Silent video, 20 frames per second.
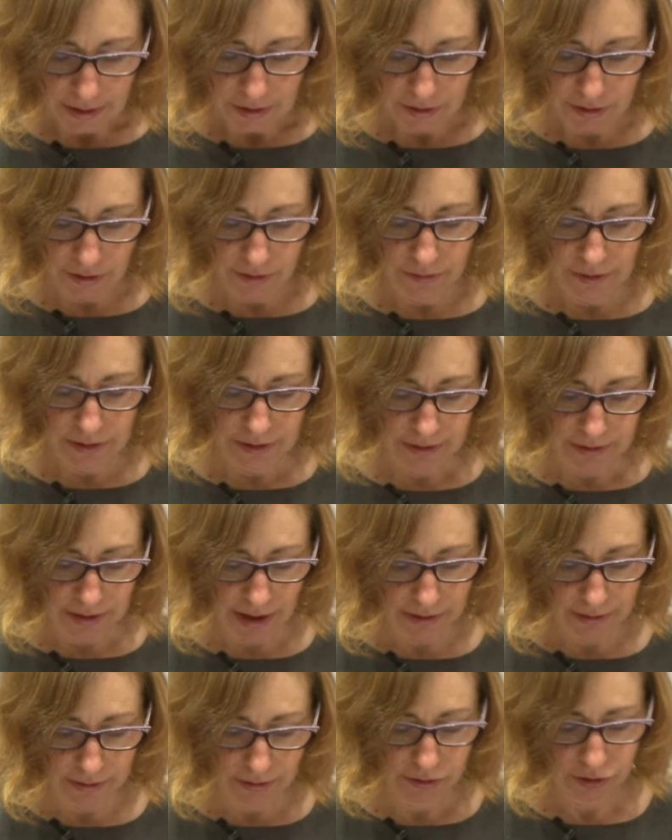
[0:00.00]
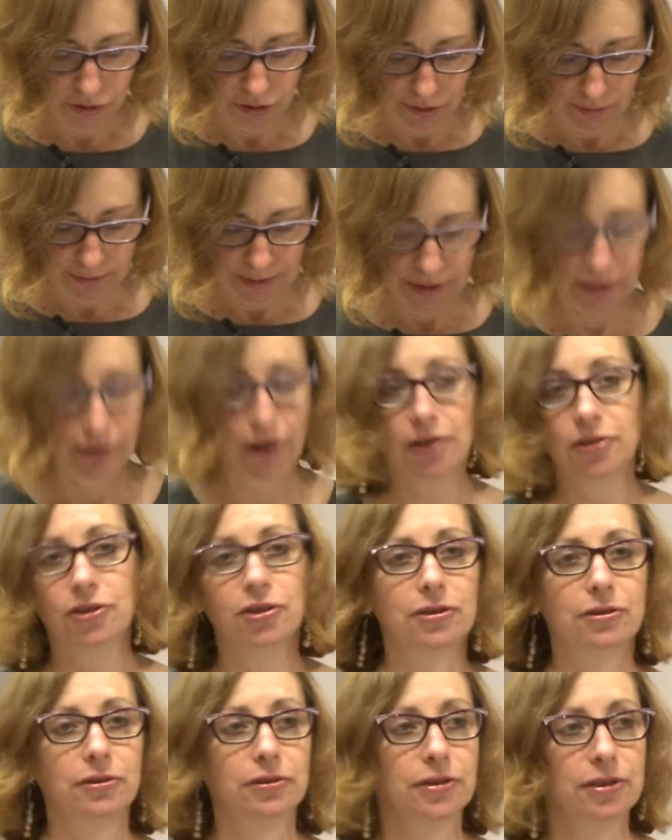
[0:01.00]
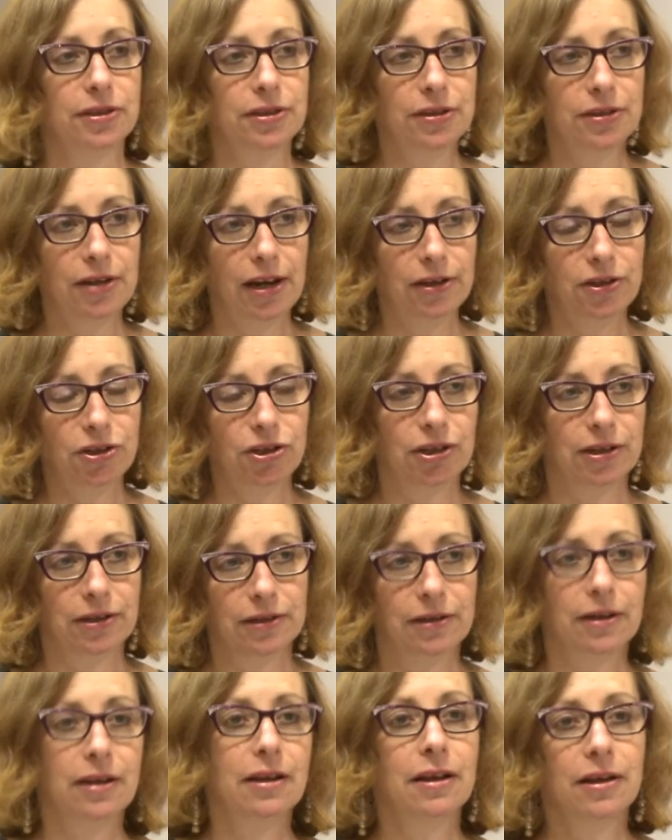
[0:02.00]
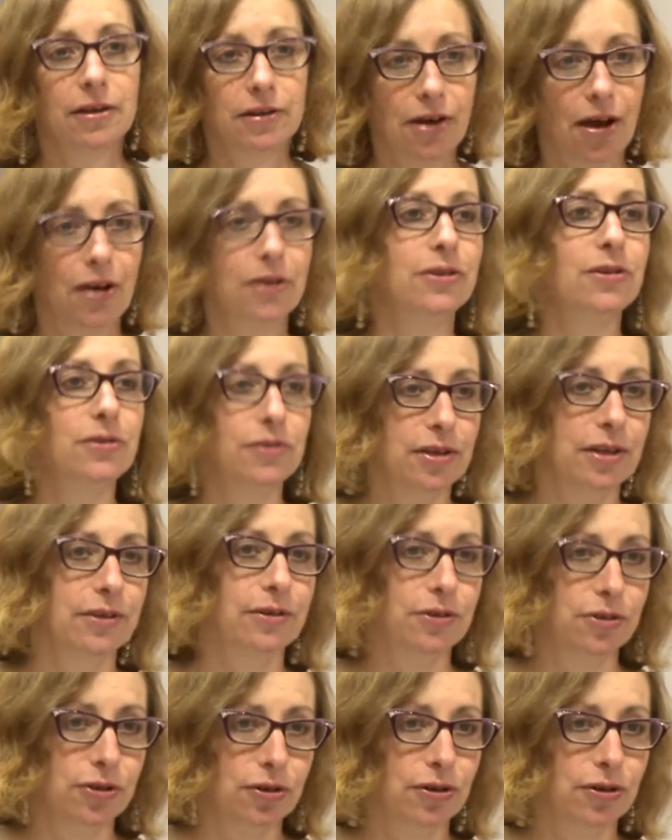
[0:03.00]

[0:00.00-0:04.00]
So the subtle terminological distinction, not using the